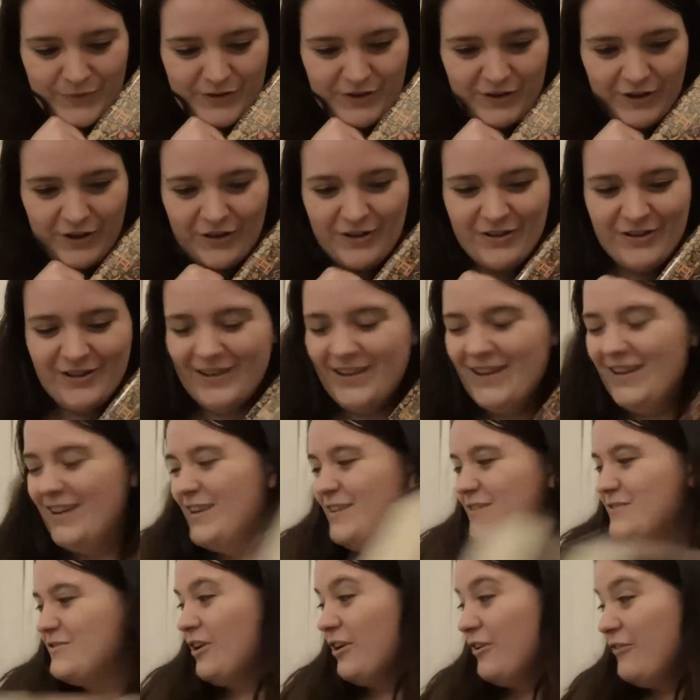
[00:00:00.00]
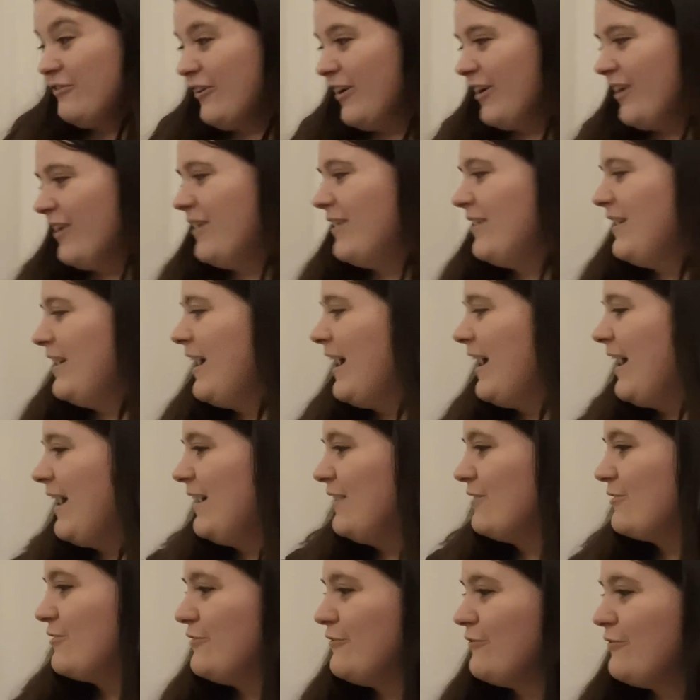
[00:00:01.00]
So far,
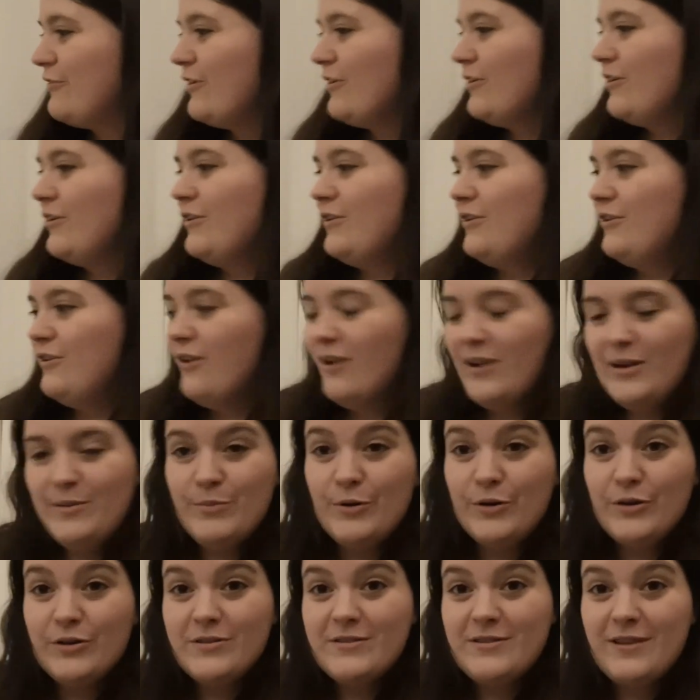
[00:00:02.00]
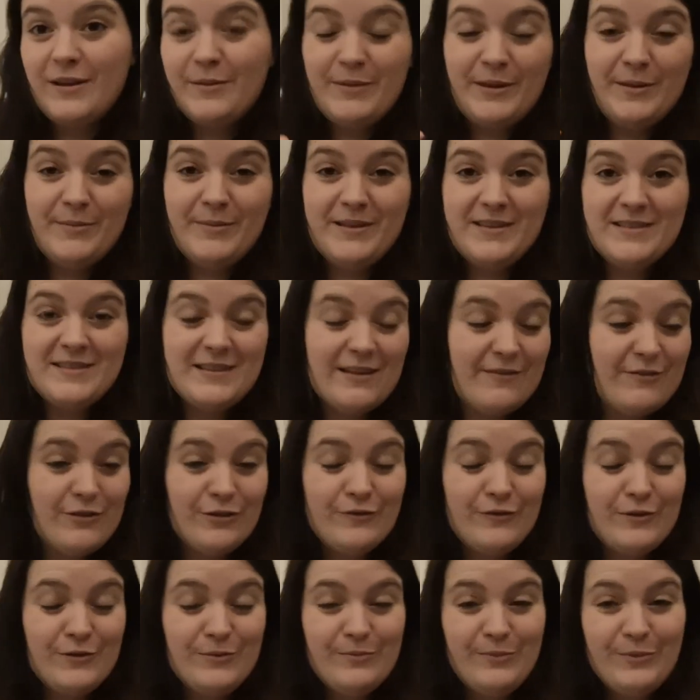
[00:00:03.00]
out of 9 books, I'm keeping 7
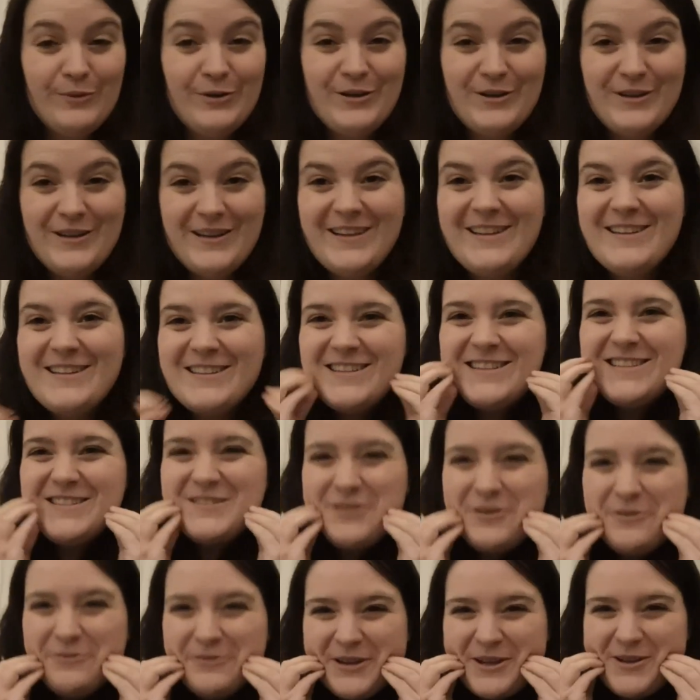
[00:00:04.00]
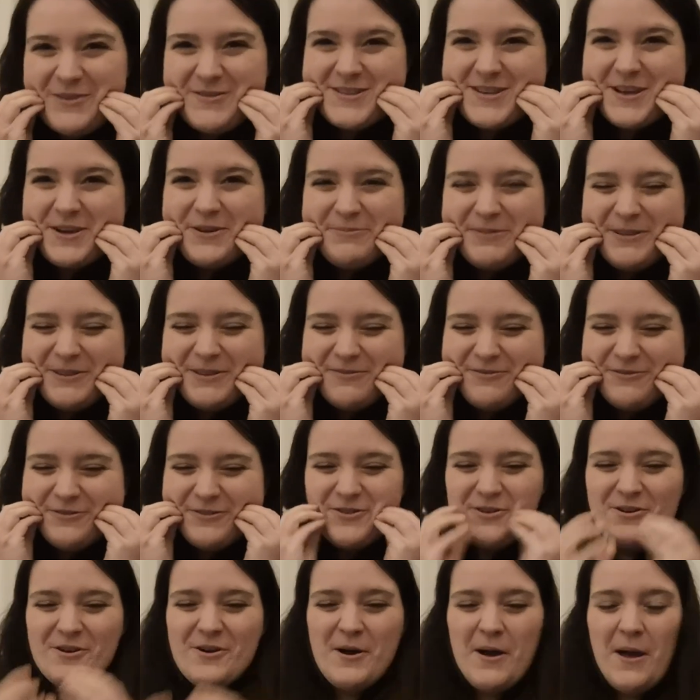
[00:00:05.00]
of them, which is not what I was hoping
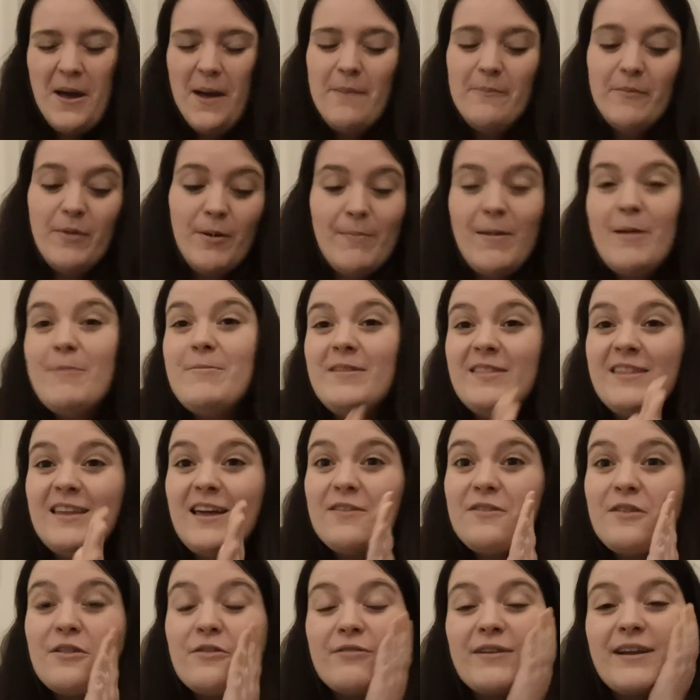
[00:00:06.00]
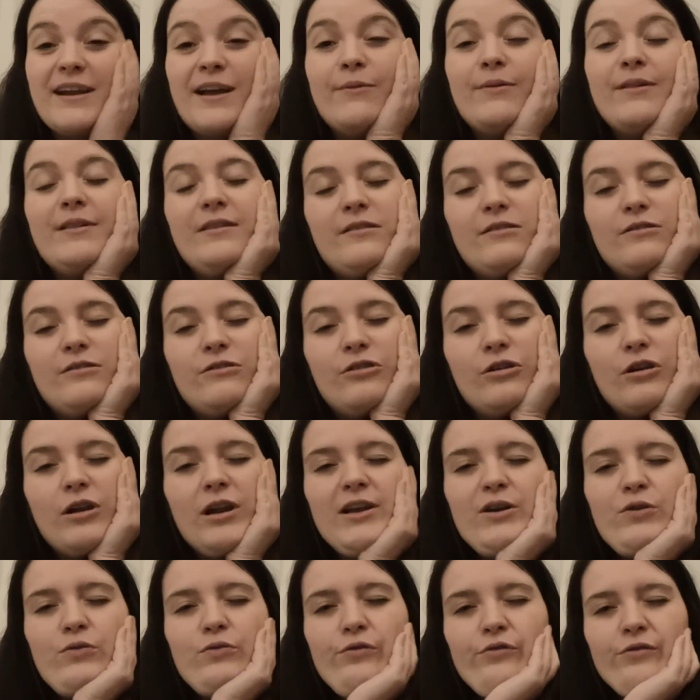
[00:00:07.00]
for. But maybe the other 3 I will not
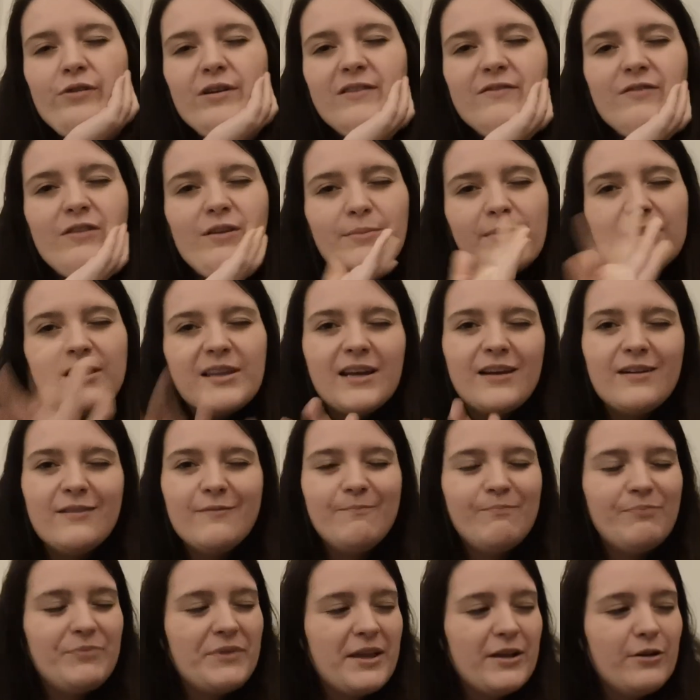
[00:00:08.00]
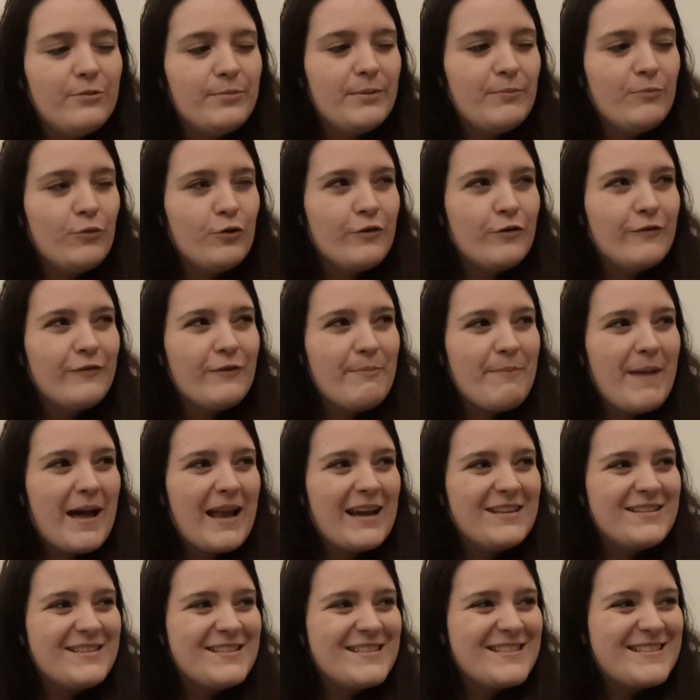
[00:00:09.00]
like all 3 of them, and then it'll be more of a
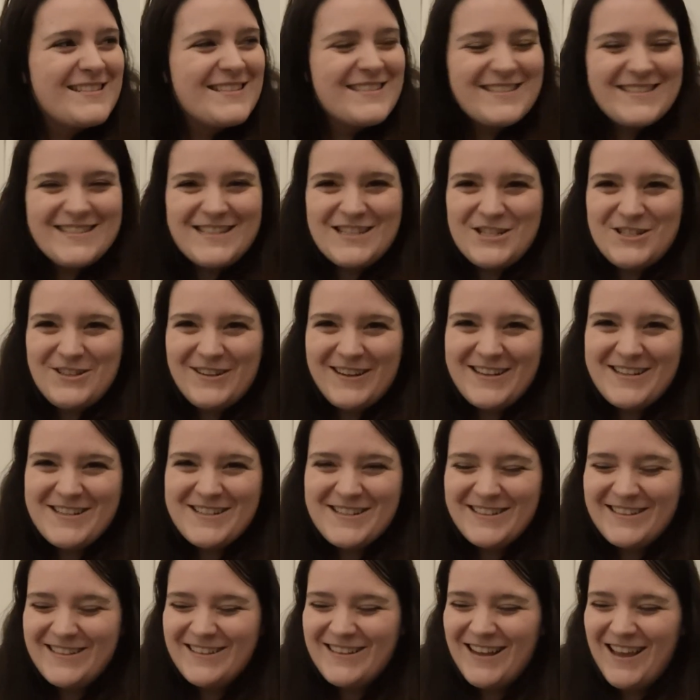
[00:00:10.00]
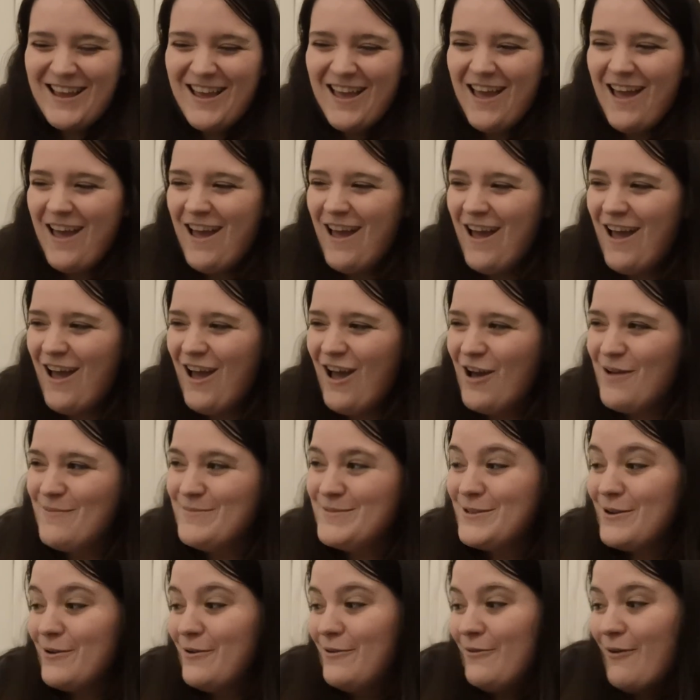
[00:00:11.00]
balanced situation.
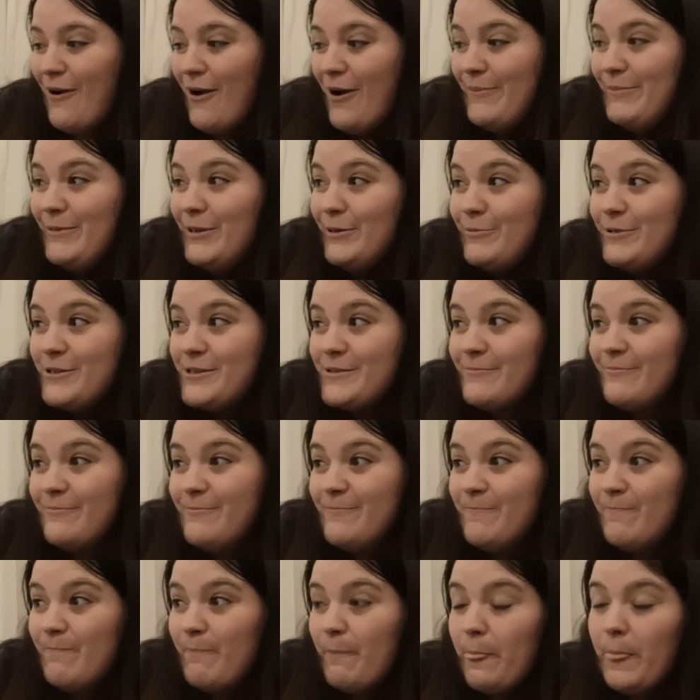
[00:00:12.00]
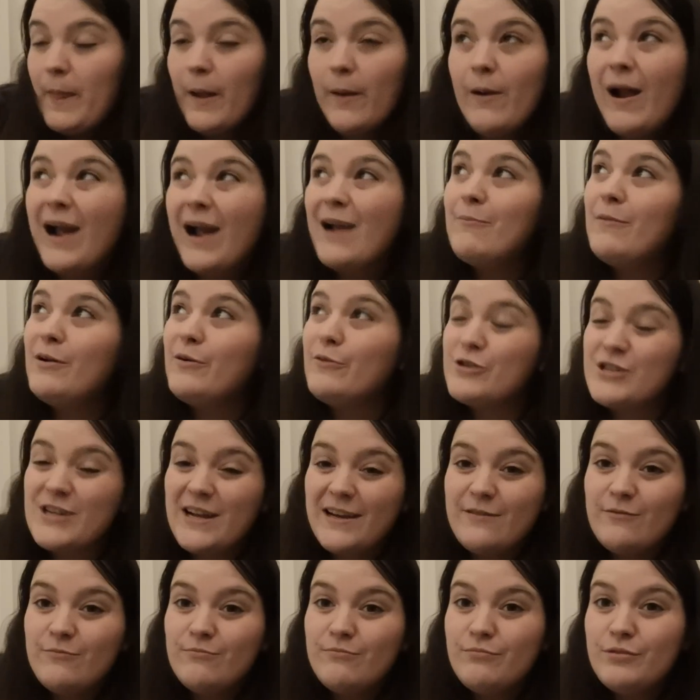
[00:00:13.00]
So I'm going to hang my wash
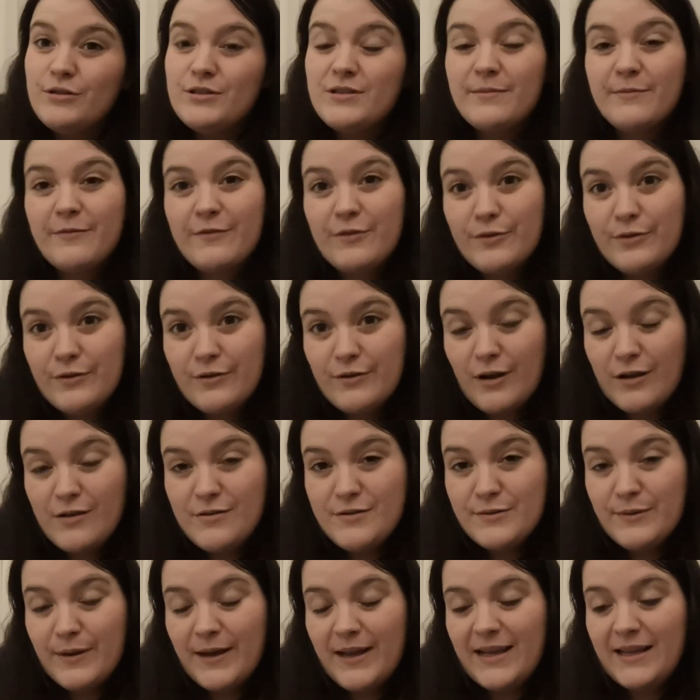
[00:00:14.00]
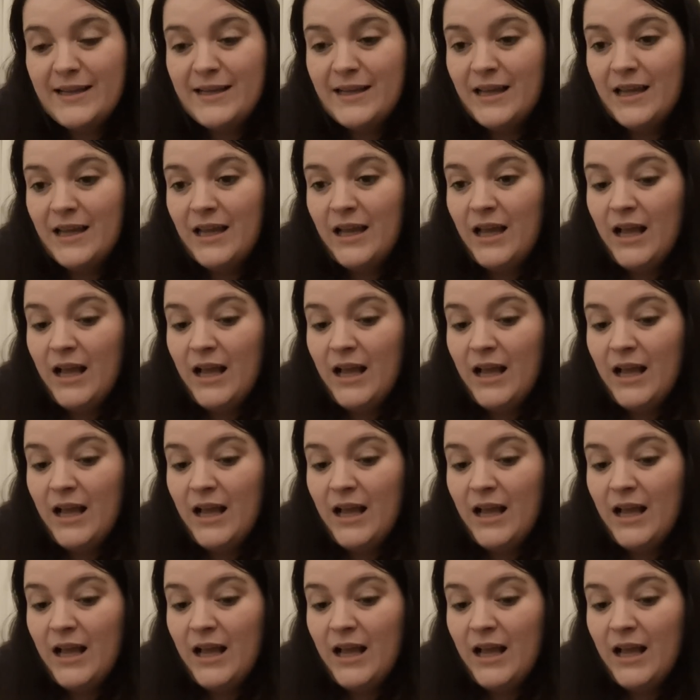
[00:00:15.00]
out, put some of the clothes away,